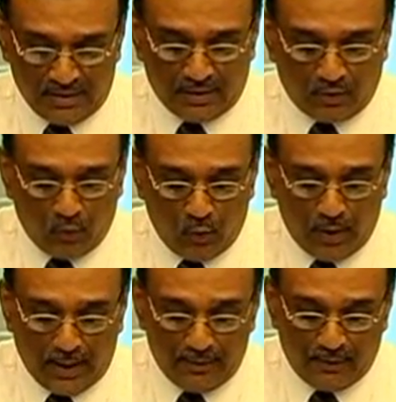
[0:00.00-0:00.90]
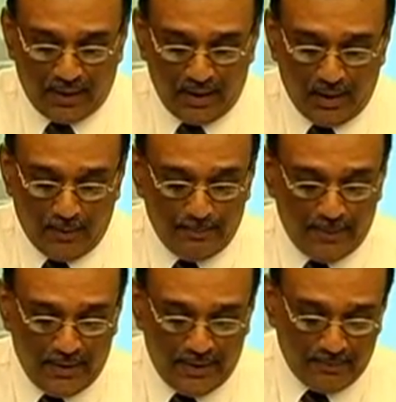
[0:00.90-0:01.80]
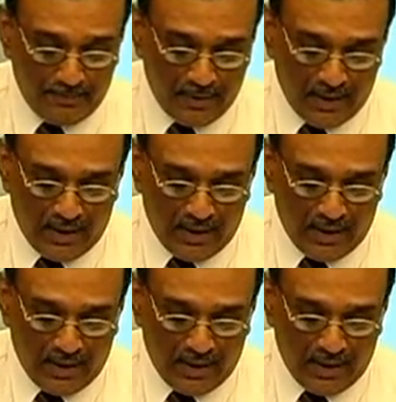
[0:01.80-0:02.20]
that road and rail medium